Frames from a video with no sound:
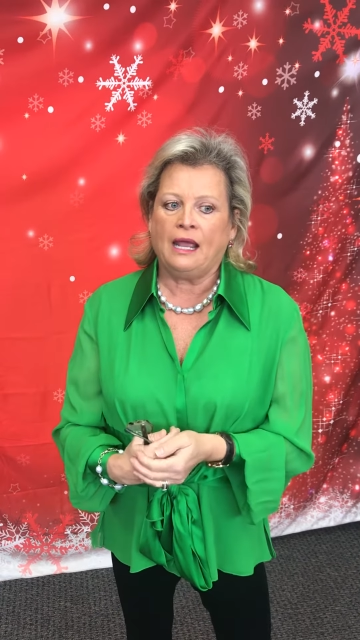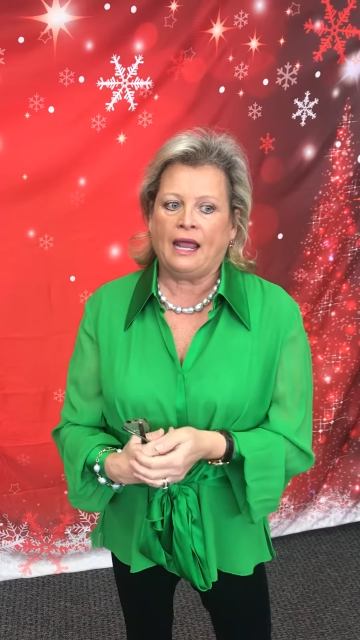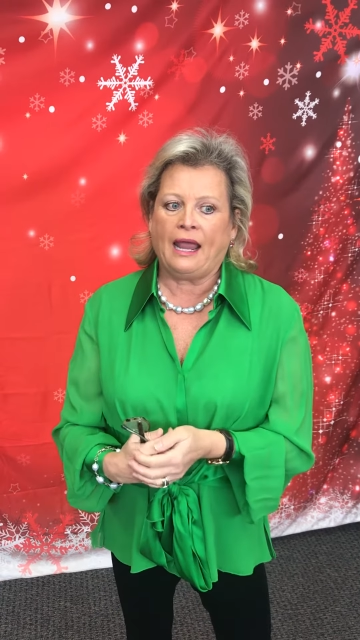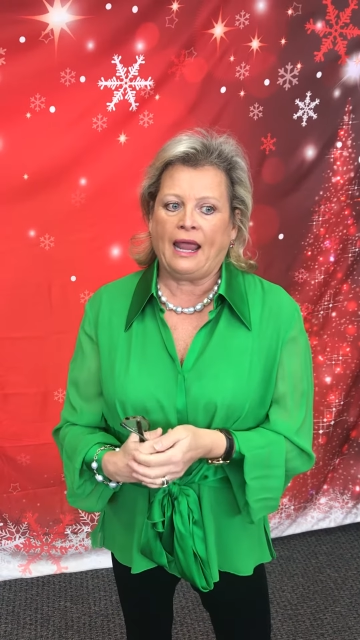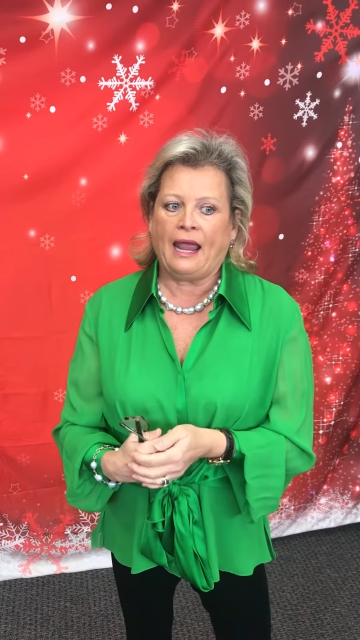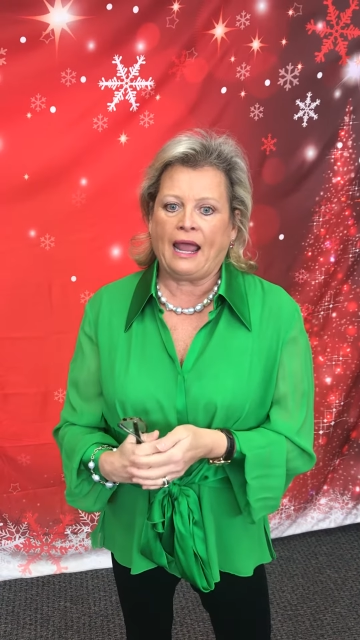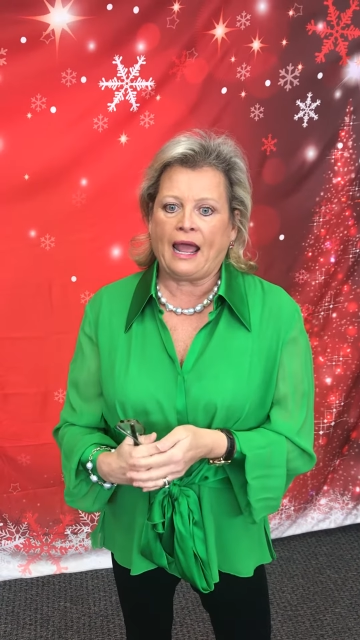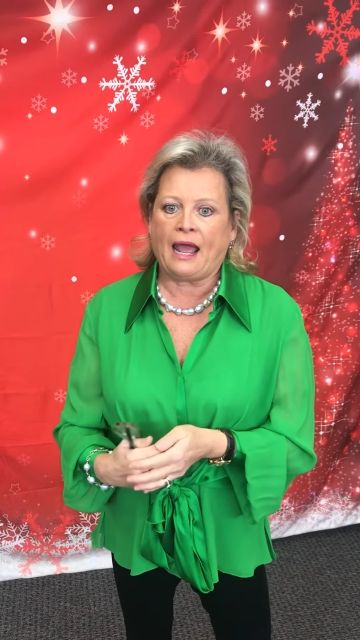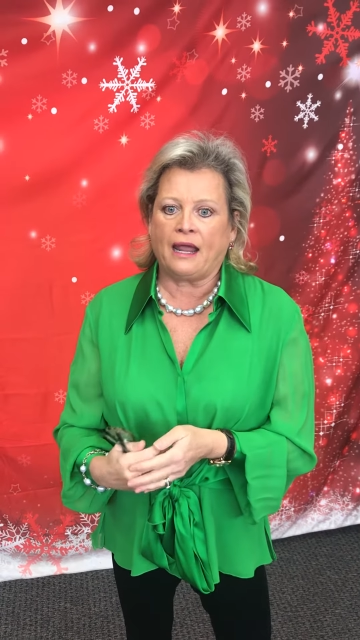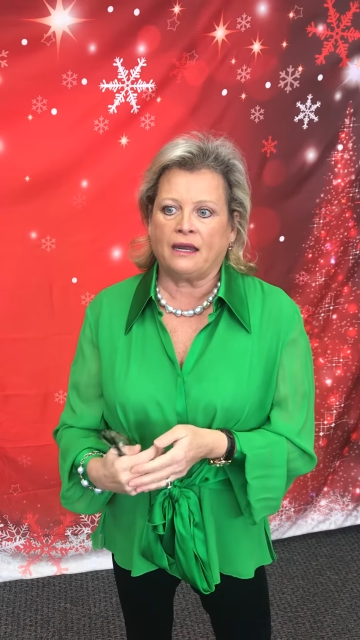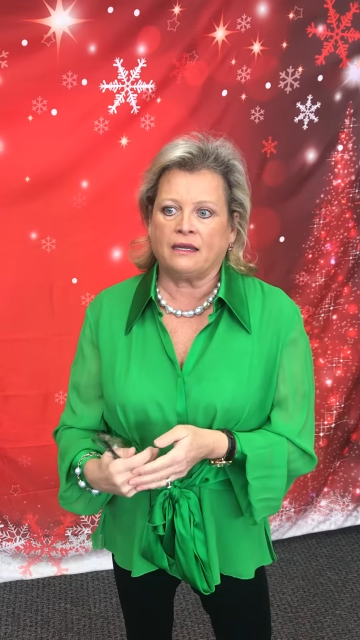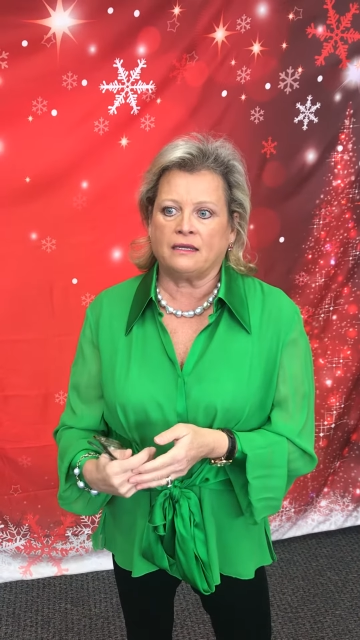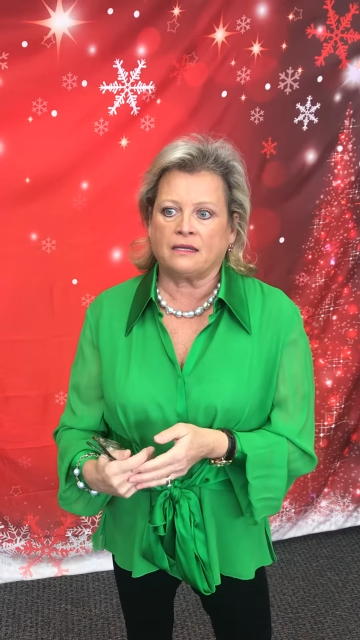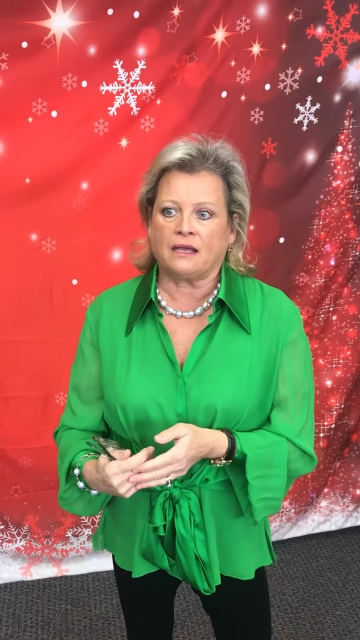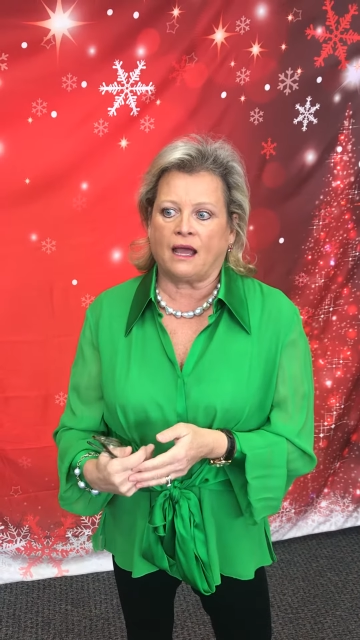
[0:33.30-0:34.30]

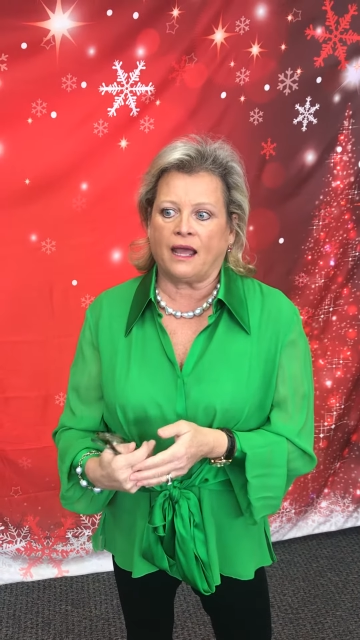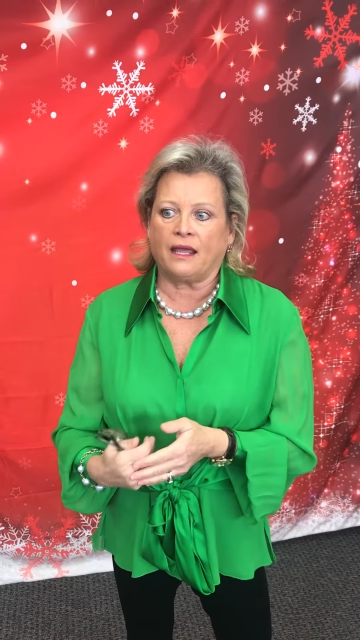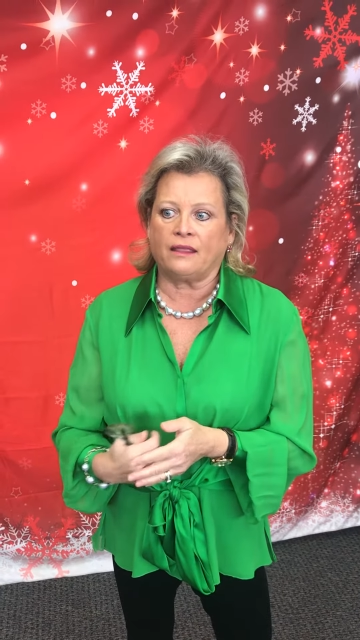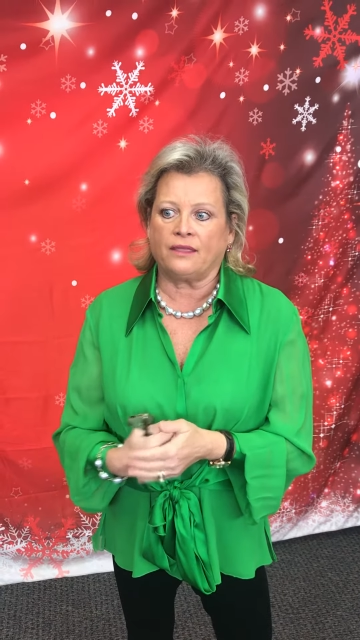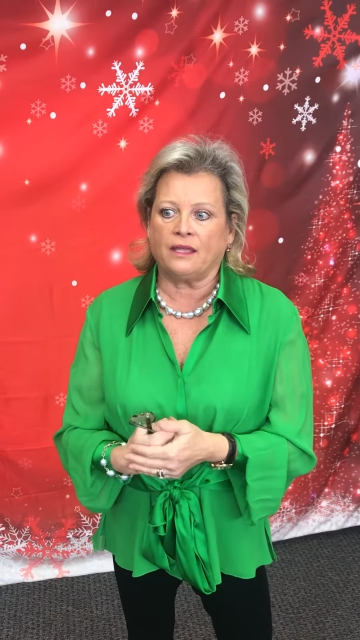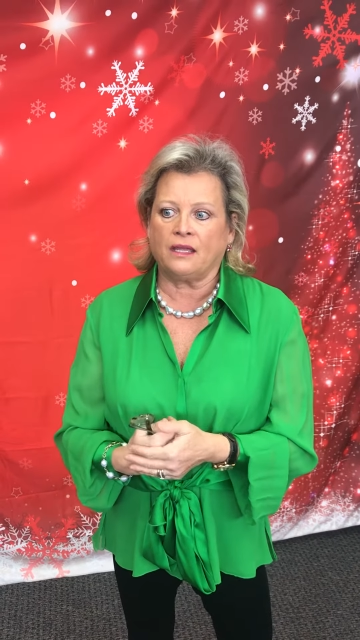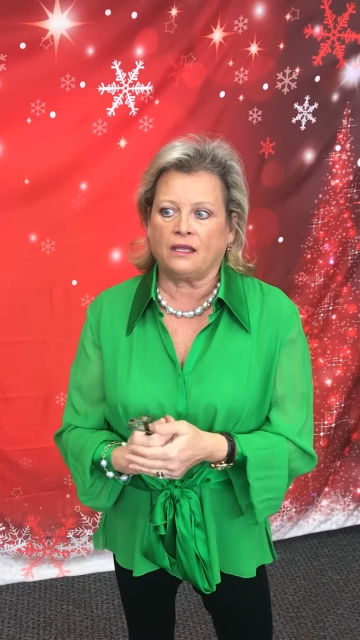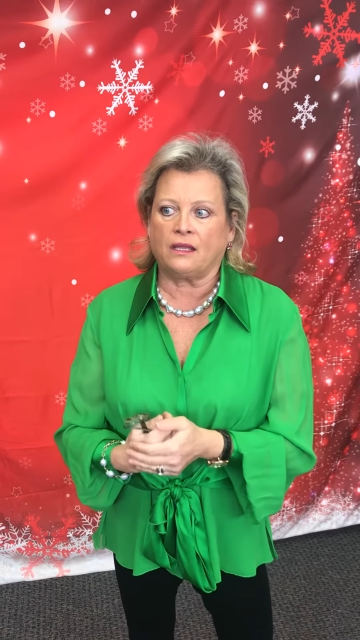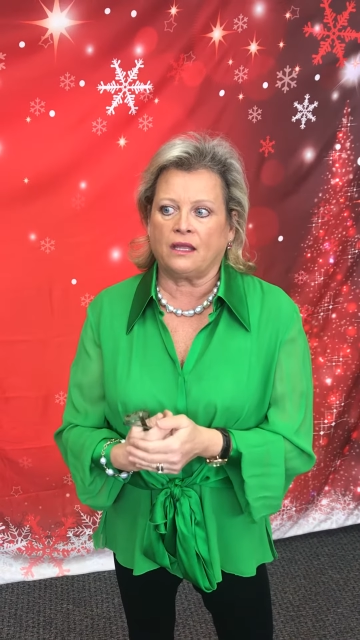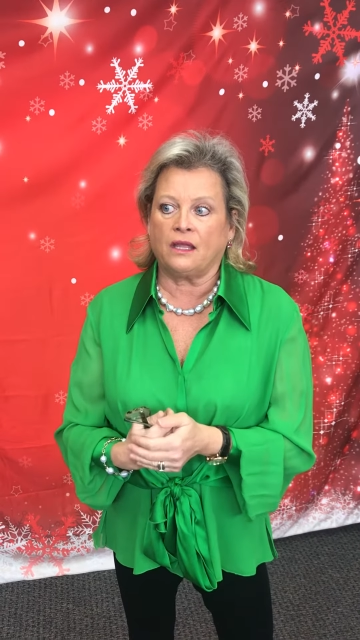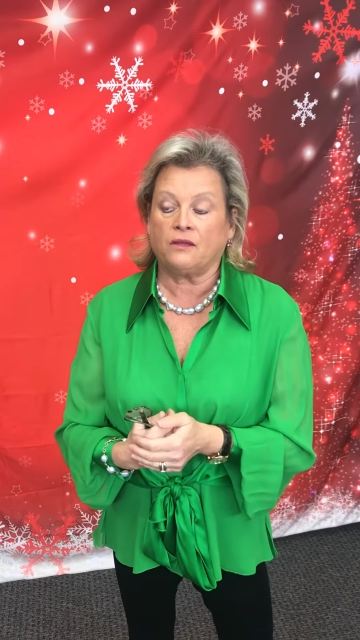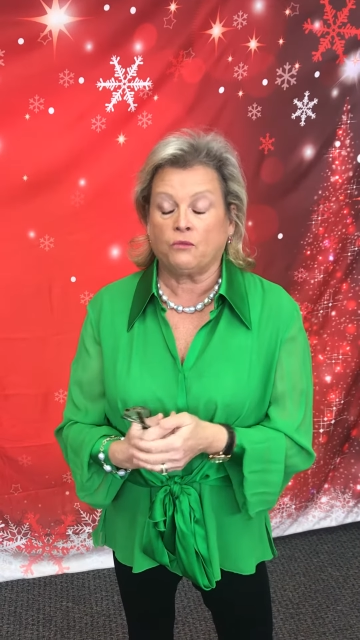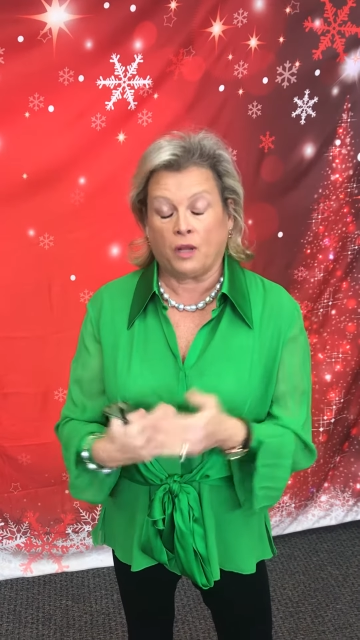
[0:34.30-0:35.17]
And I think,